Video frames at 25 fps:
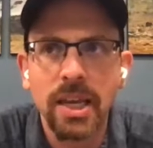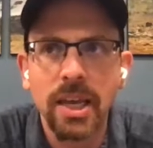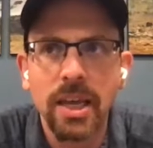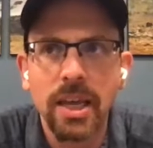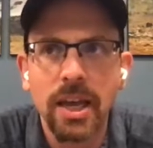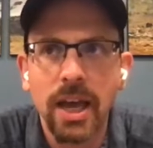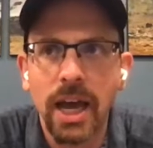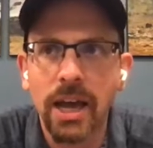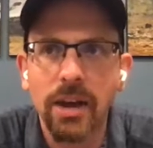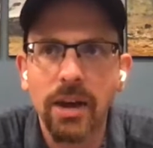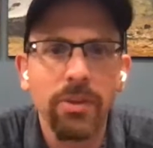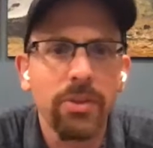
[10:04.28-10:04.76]

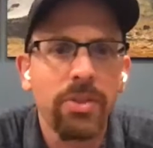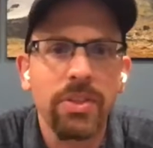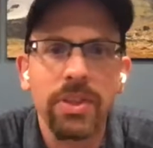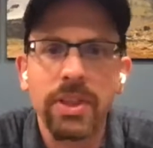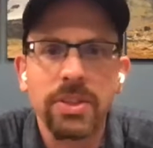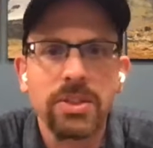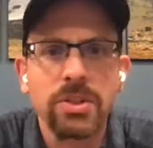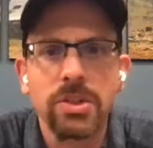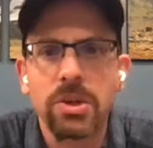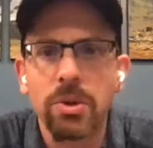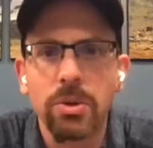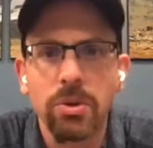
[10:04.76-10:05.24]
I don't
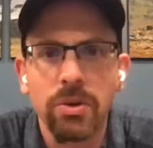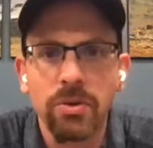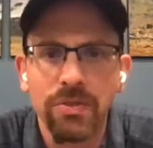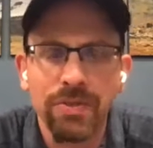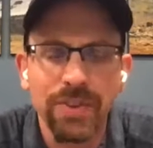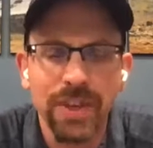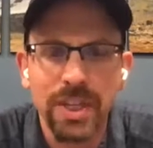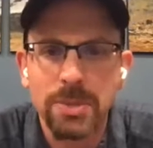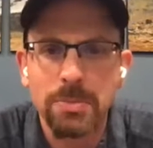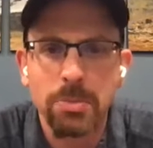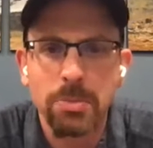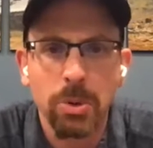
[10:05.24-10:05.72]
think to go to
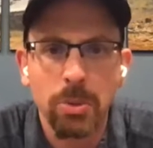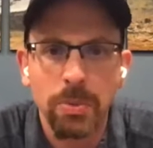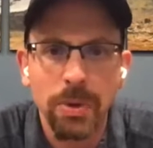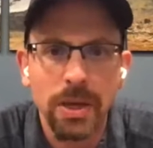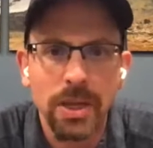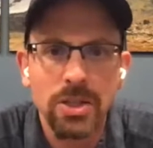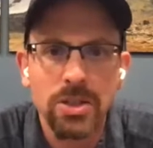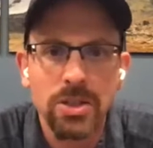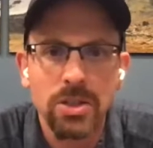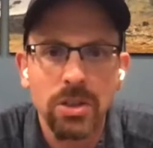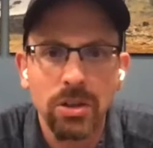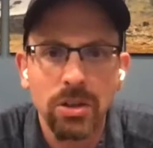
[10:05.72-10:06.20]
Facebook
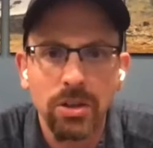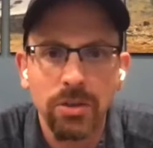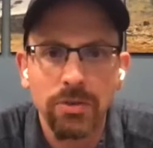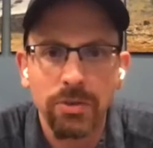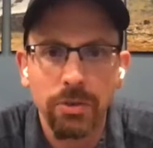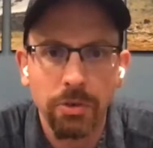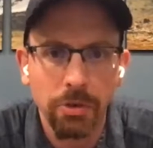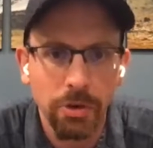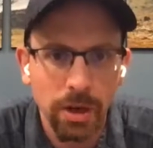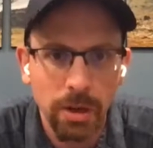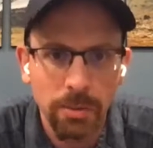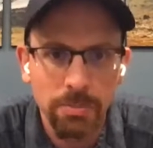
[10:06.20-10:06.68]
page to look
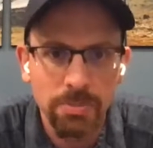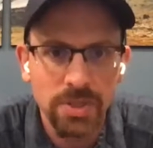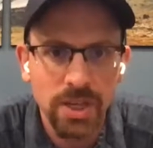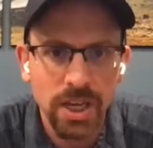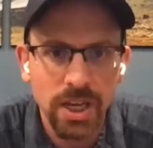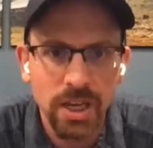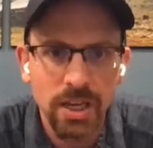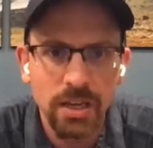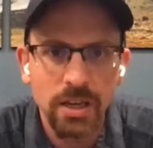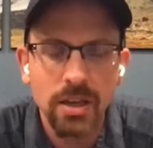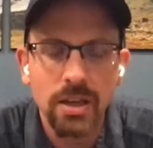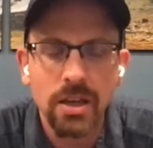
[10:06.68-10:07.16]
for an update.